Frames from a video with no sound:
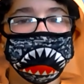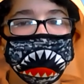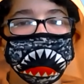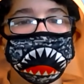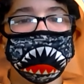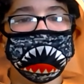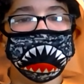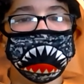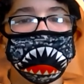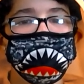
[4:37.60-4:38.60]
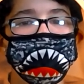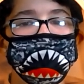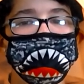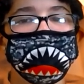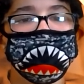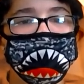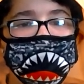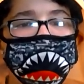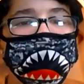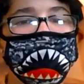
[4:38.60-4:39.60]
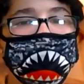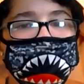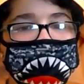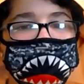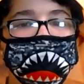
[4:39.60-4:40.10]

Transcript: has caused many people to be stranded on a highway